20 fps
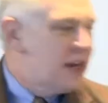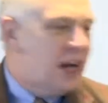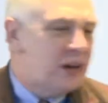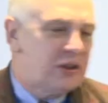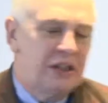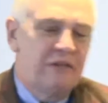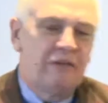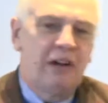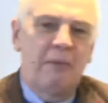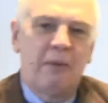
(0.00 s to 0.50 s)
is
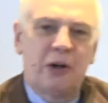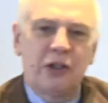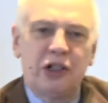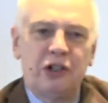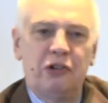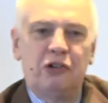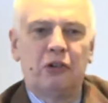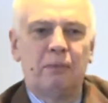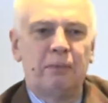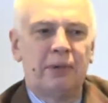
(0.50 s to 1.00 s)
actually very
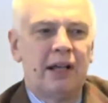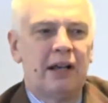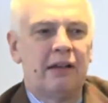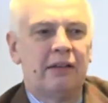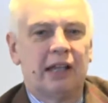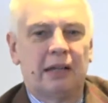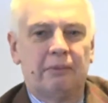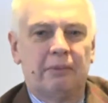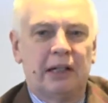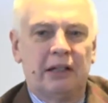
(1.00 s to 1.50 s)
much a
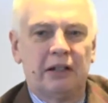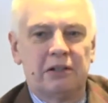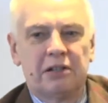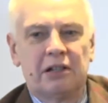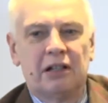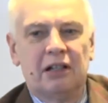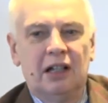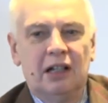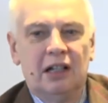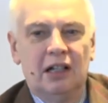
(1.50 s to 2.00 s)
European thing,
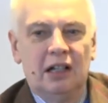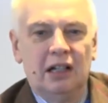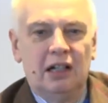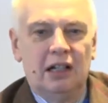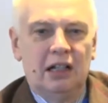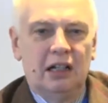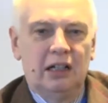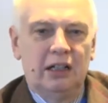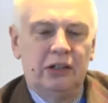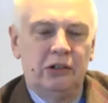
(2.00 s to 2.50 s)
because
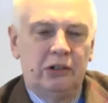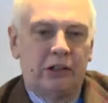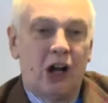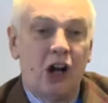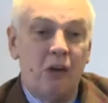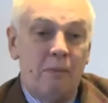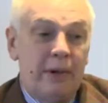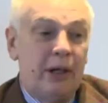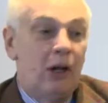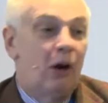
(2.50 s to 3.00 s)
you
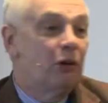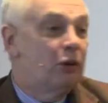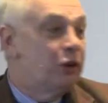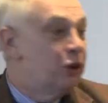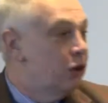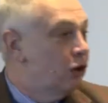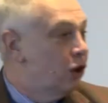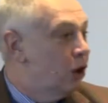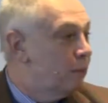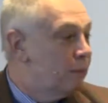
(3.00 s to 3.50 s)
go
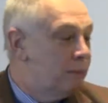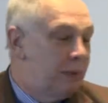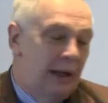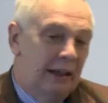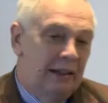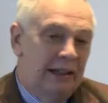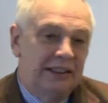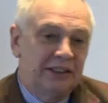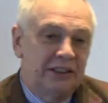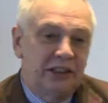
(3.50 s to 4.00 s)
beyond Europe
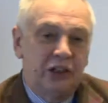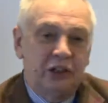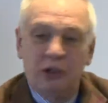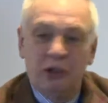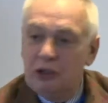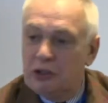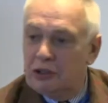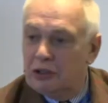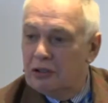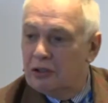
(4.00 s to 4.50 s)
and
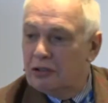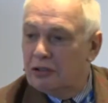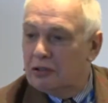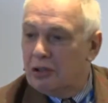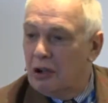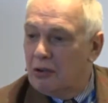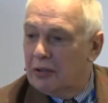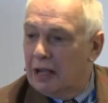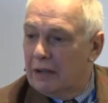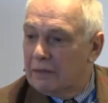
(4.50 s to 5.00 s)
institutions
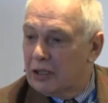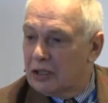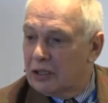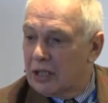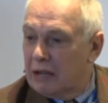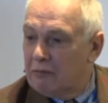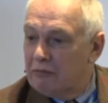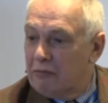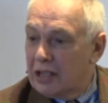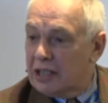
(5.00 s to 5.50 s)
don't have the
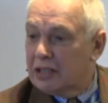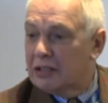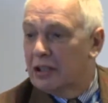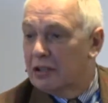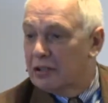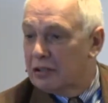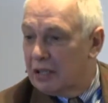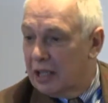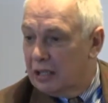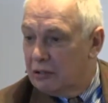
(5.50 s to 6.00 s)
same
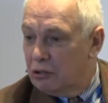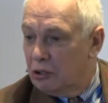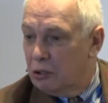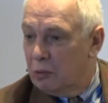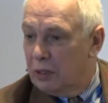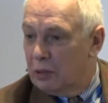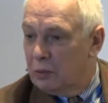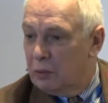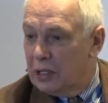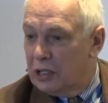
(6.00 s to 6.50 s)
resonance they
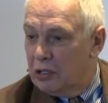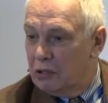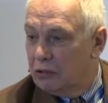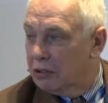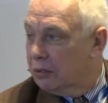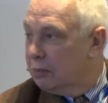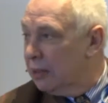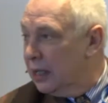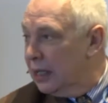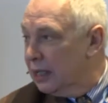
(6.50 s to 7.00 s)
do with we
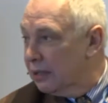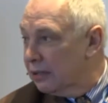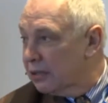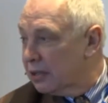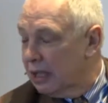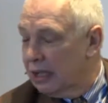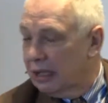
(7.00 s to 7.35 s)
Europeans.